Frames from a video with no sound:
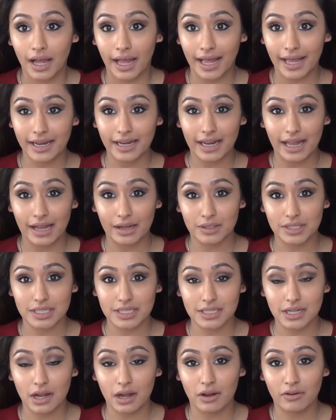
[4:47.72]
And now to
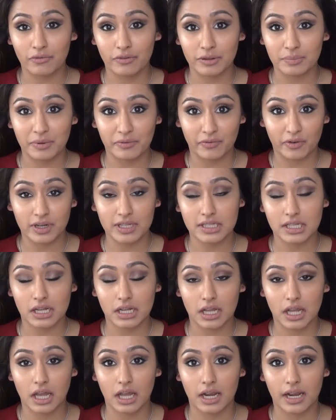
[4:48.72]
start off with, before I
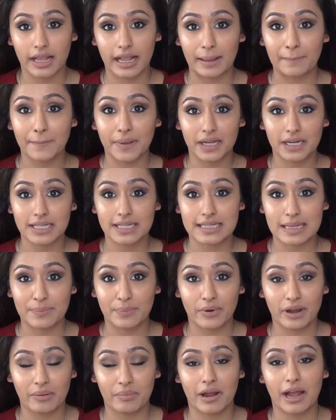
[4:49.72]
start curling, I'm gonna
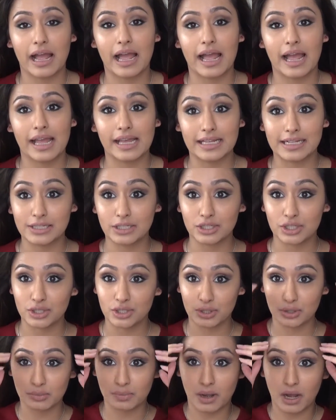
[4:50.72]
separate my hair into
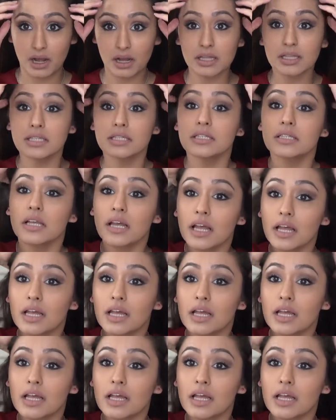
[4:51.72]
two parts.